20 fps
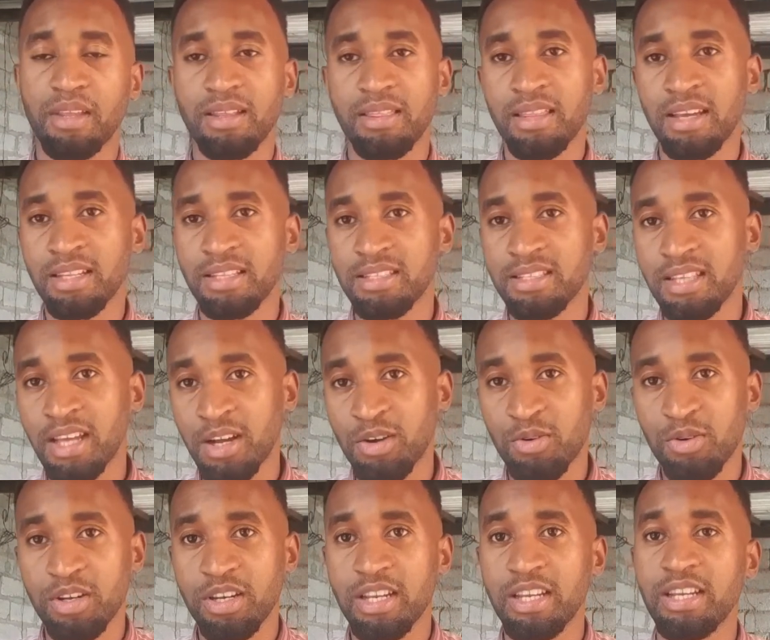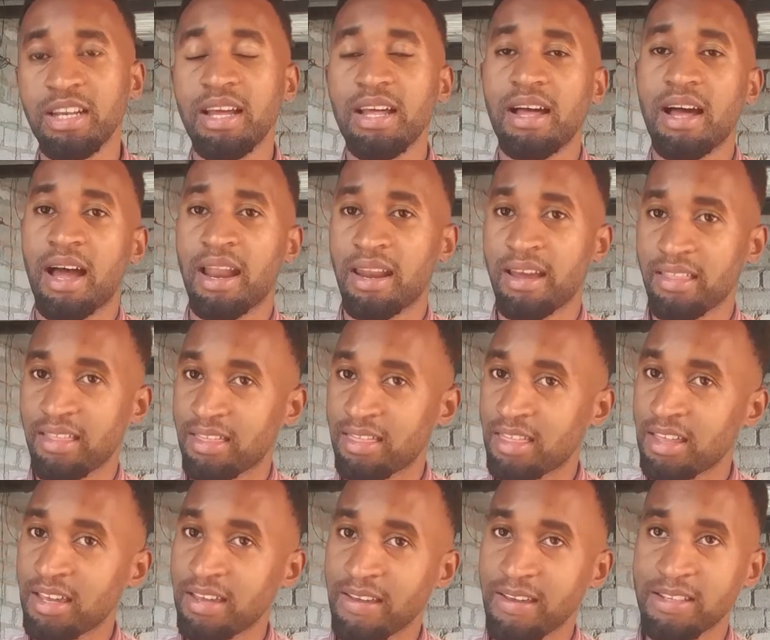Then secondly, another
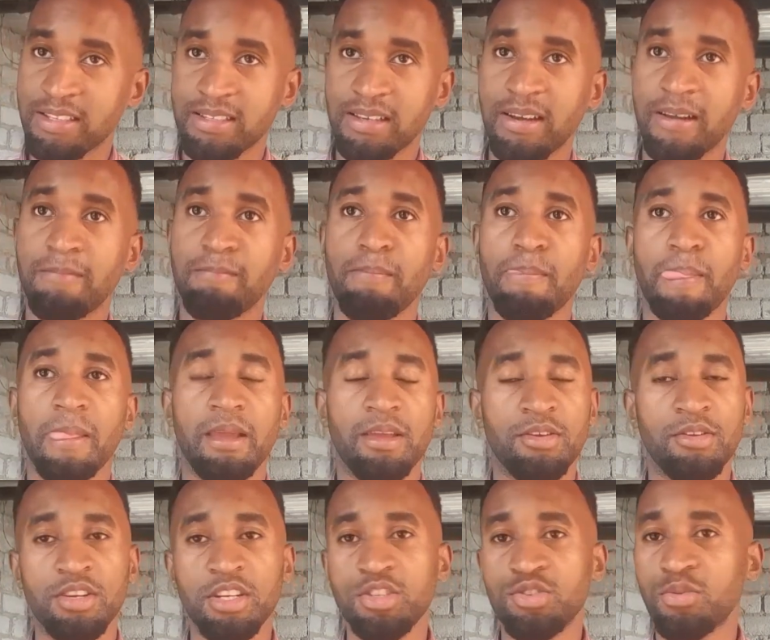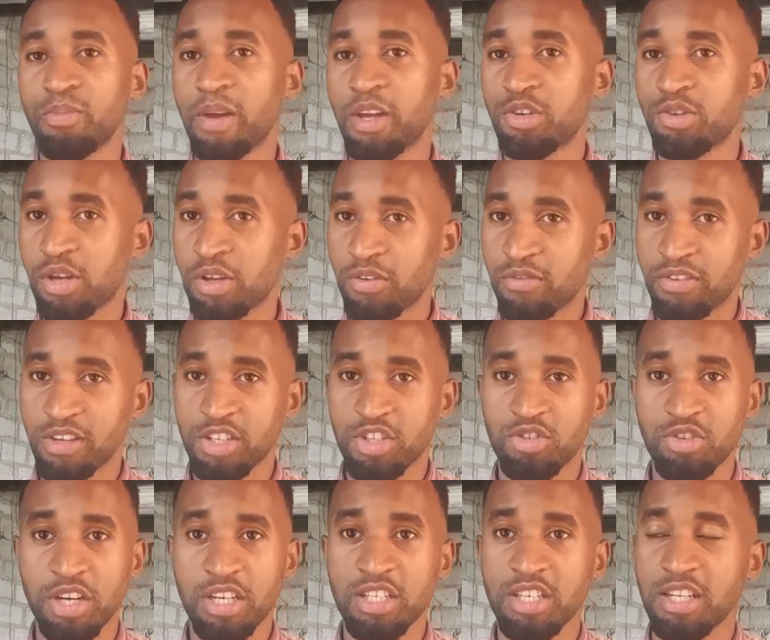thing is you need to make sure your
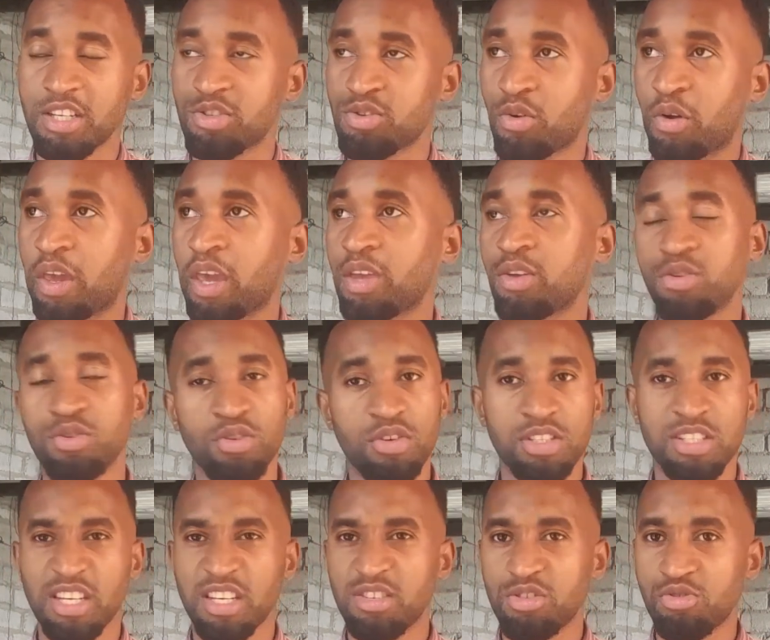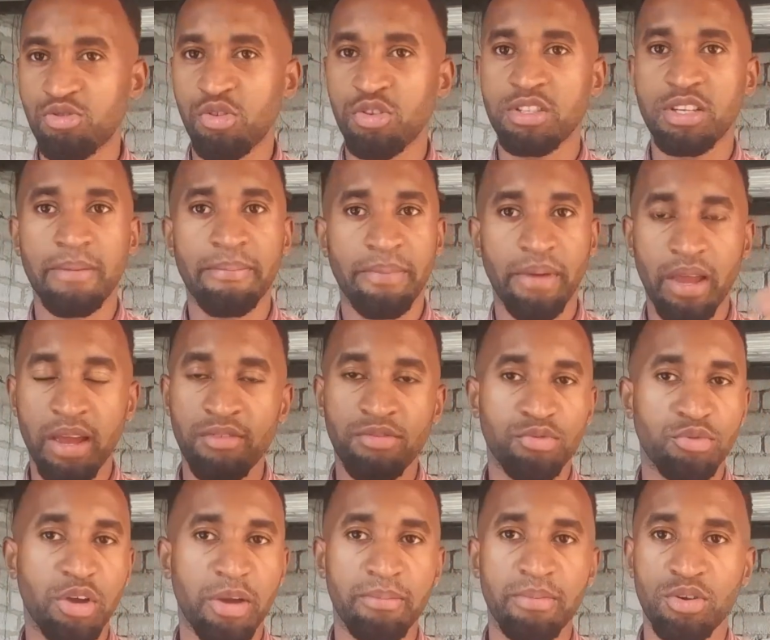ventilation is okay. You don't just close up
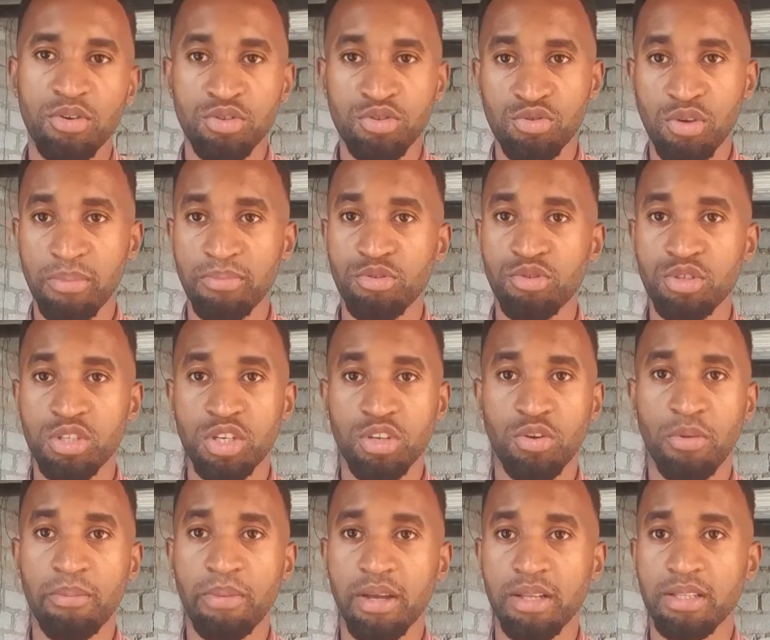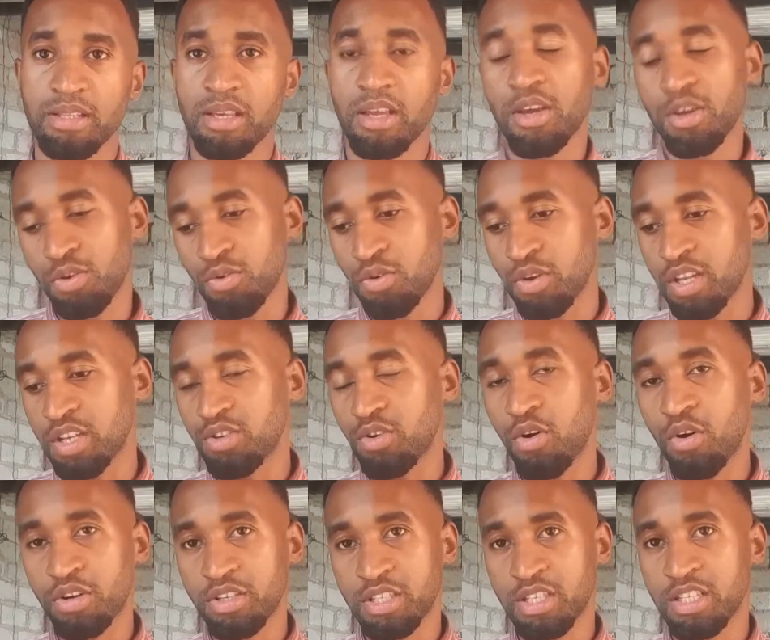everywhere because you are brooding your beds. You need
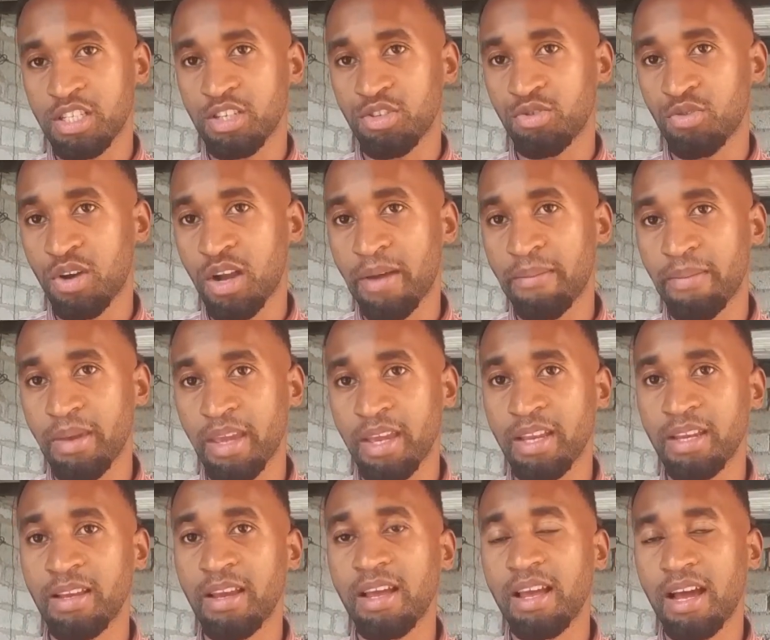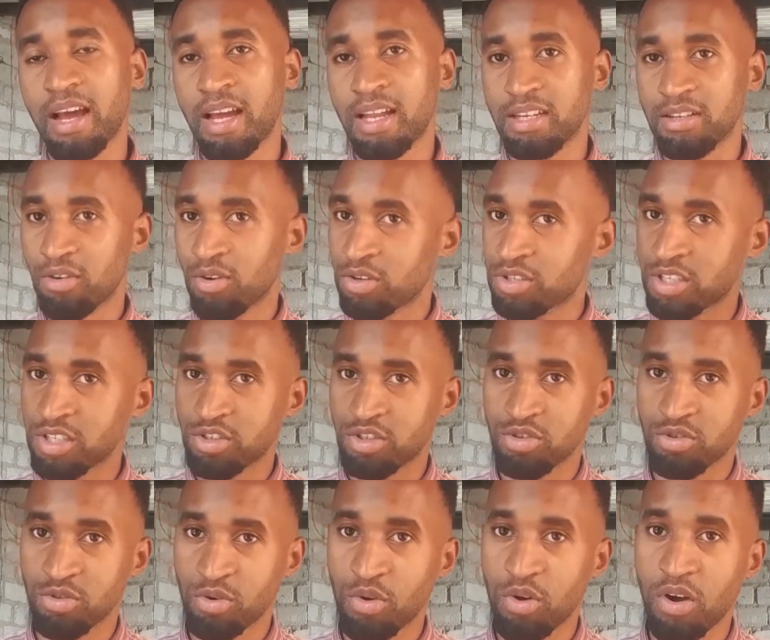oxygen to come in and oxygen
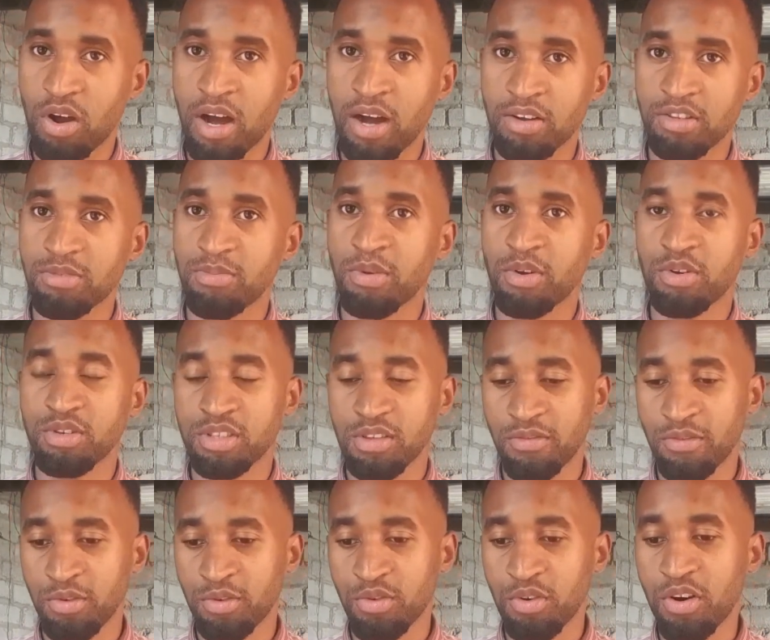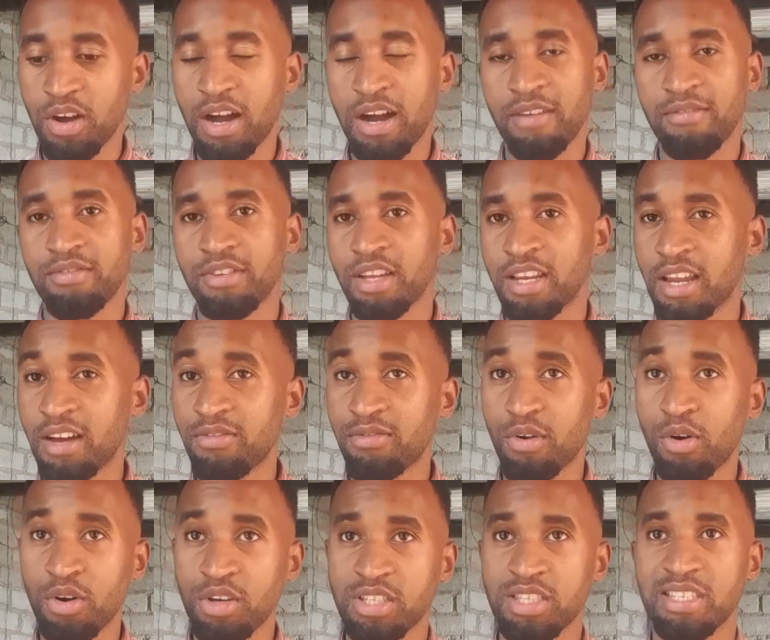to go out, because if you don't have enough
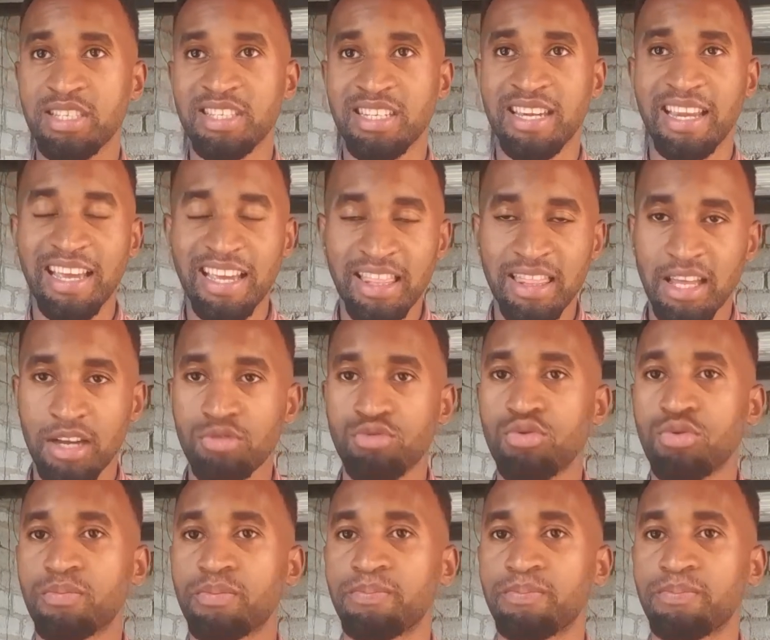oxygen in the room,